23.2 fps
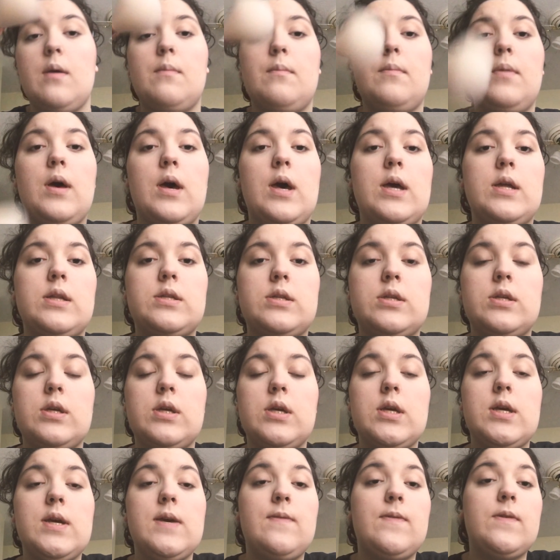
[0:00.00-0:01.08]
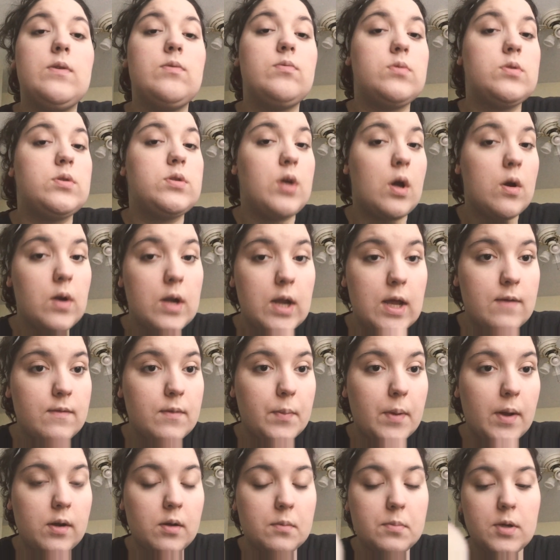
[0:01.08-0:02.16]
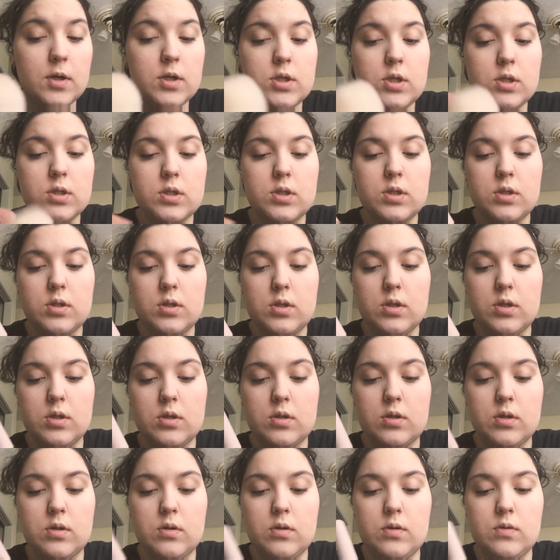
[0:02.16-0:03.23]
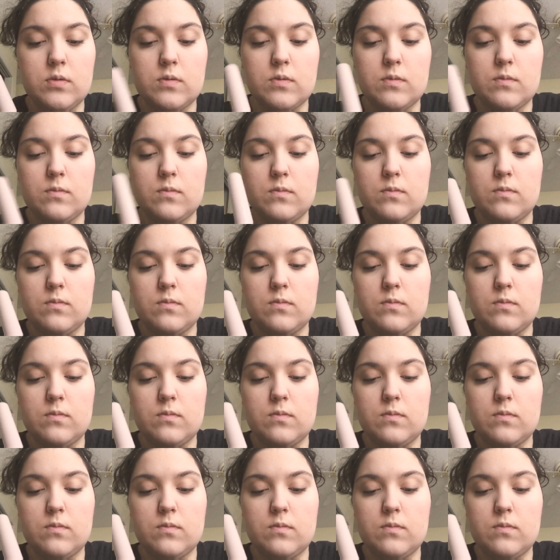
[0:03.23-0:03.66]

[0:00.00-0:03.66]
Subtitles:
But if you don't have a powder brush, just, I don't know, use a...